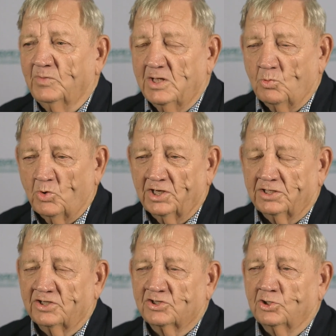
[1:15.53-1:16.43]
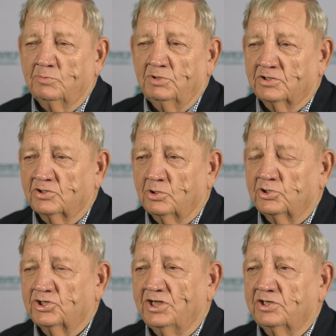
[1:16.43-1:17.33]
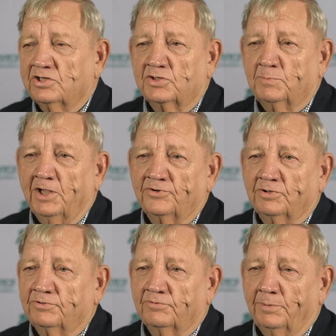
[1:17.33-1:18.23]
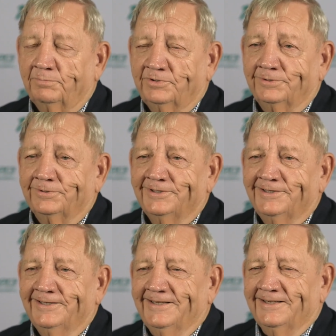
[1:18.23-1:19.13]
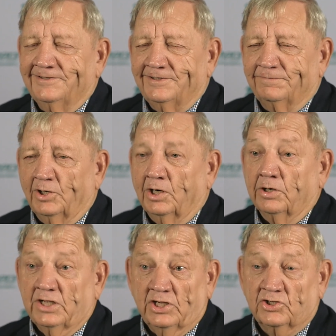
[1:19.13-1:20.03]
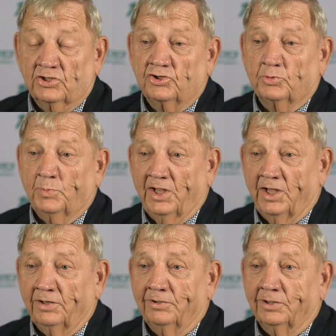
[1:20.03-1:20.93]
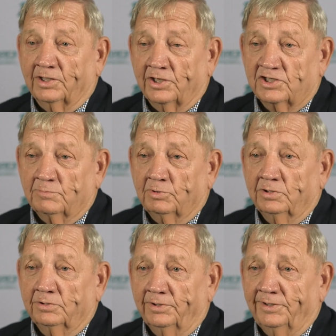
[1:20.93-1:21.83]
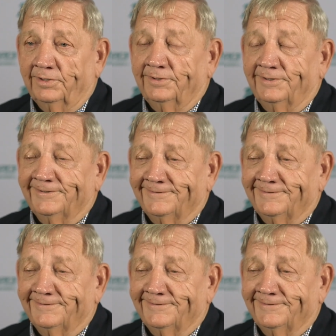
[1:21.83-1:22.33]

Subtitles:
He went on a Soybean Association sponsored trip to the Far East, to Japan, our customer, and